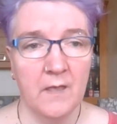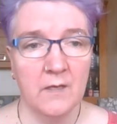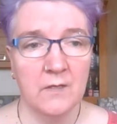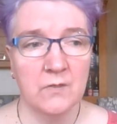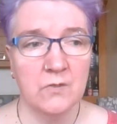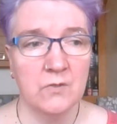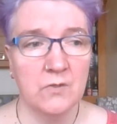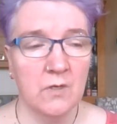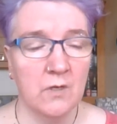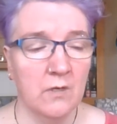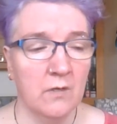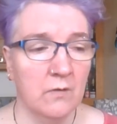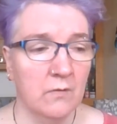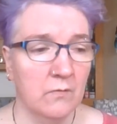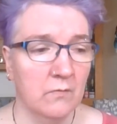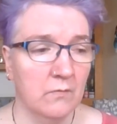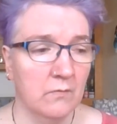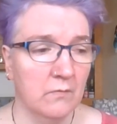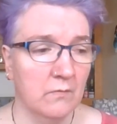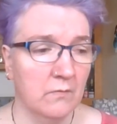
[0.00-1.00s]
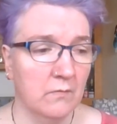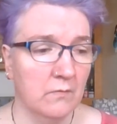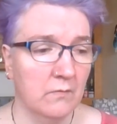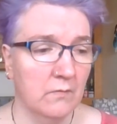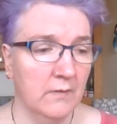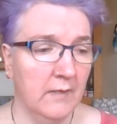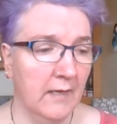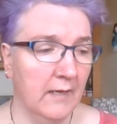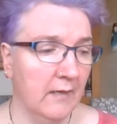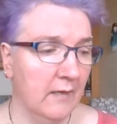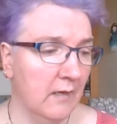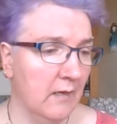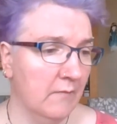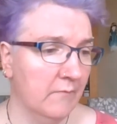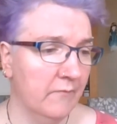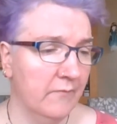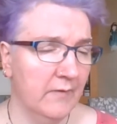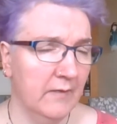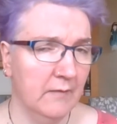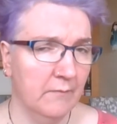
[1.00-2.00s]
So yeah, I'm
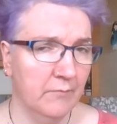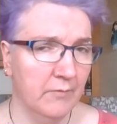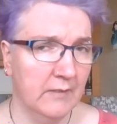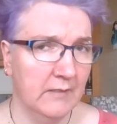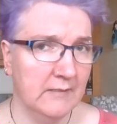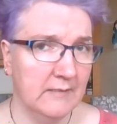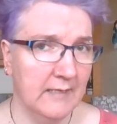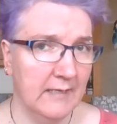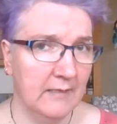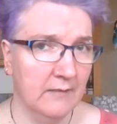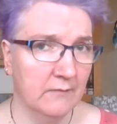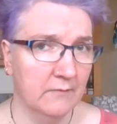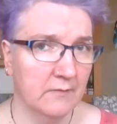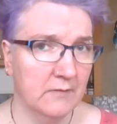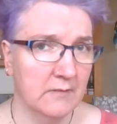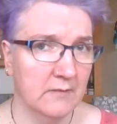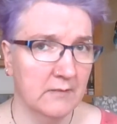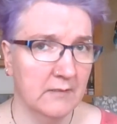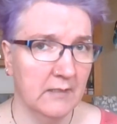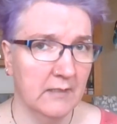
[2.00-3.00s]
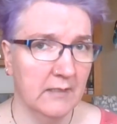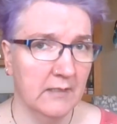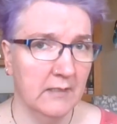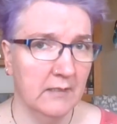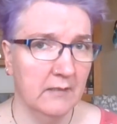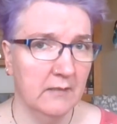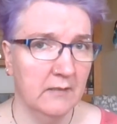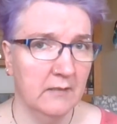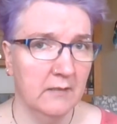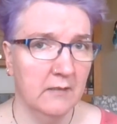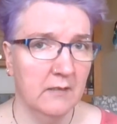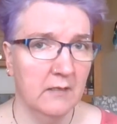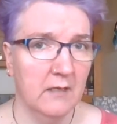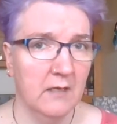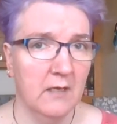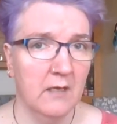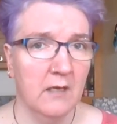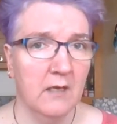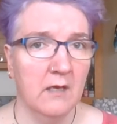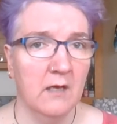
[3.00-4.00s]
feeling pretty down today.
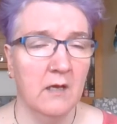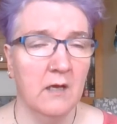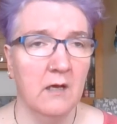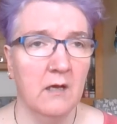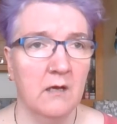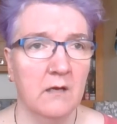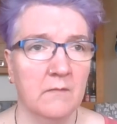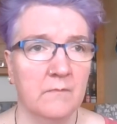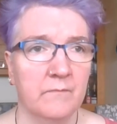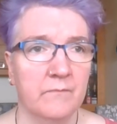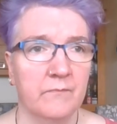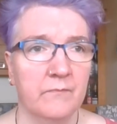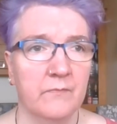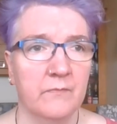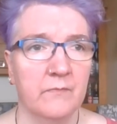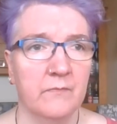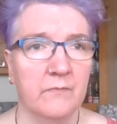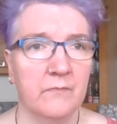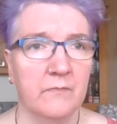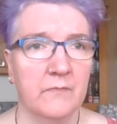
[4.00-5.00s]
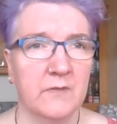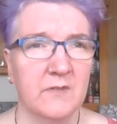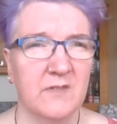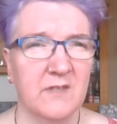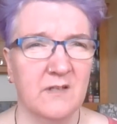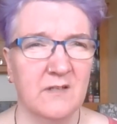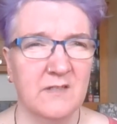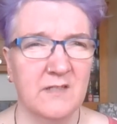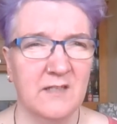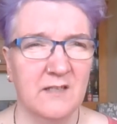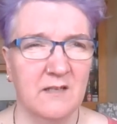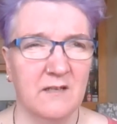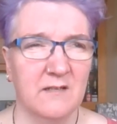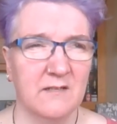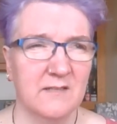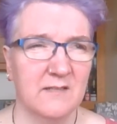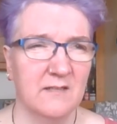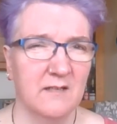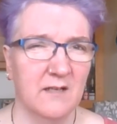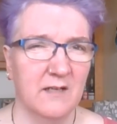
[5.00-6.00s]
Um, Started
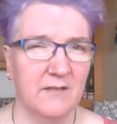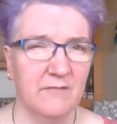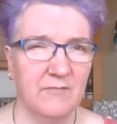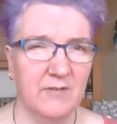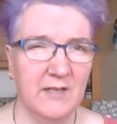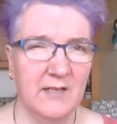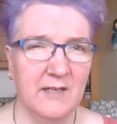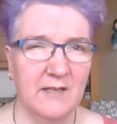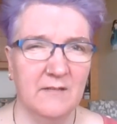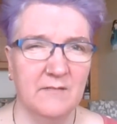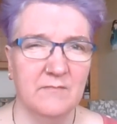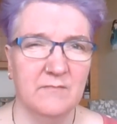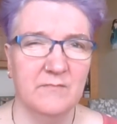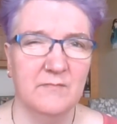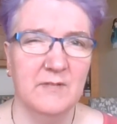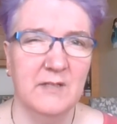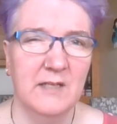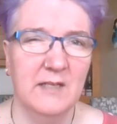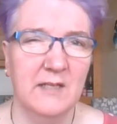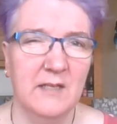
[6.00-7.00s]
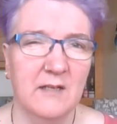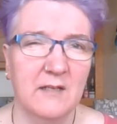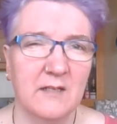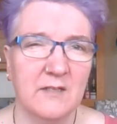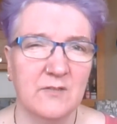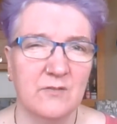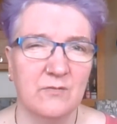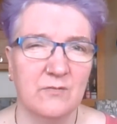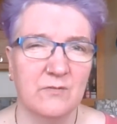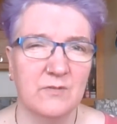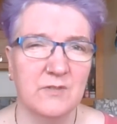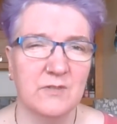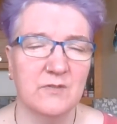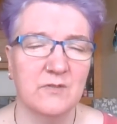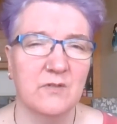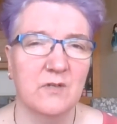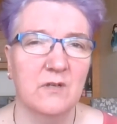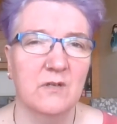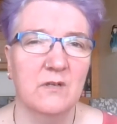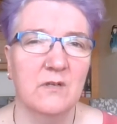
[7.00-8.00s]
last night really. My youngest daughter's
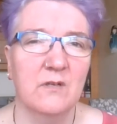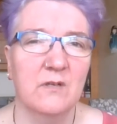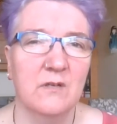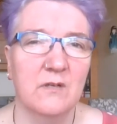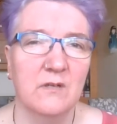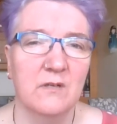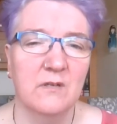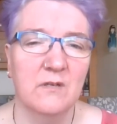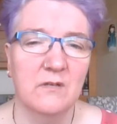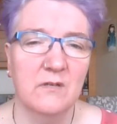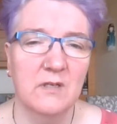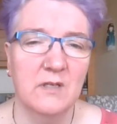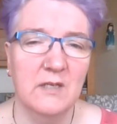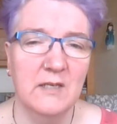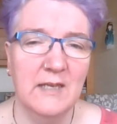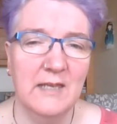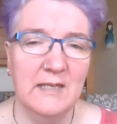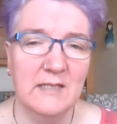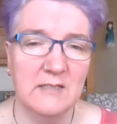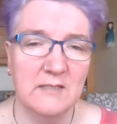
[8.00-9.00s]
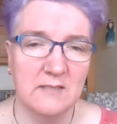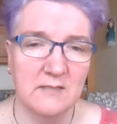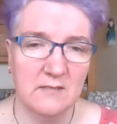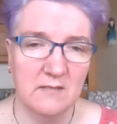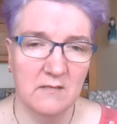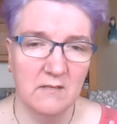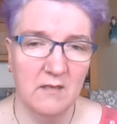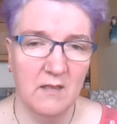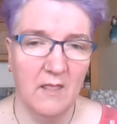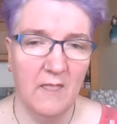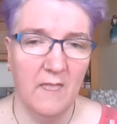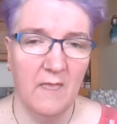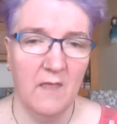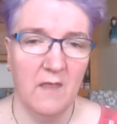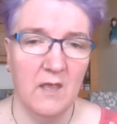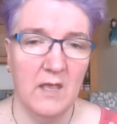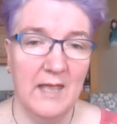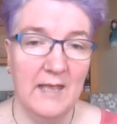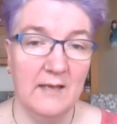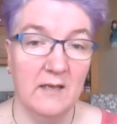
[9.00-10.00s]
got knits,
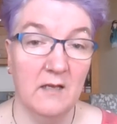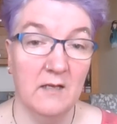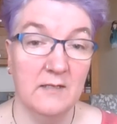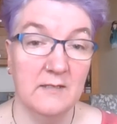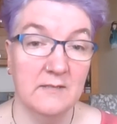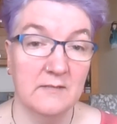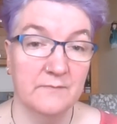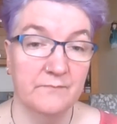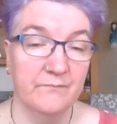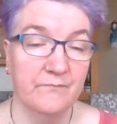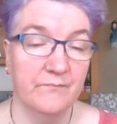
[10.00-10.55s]
head lice,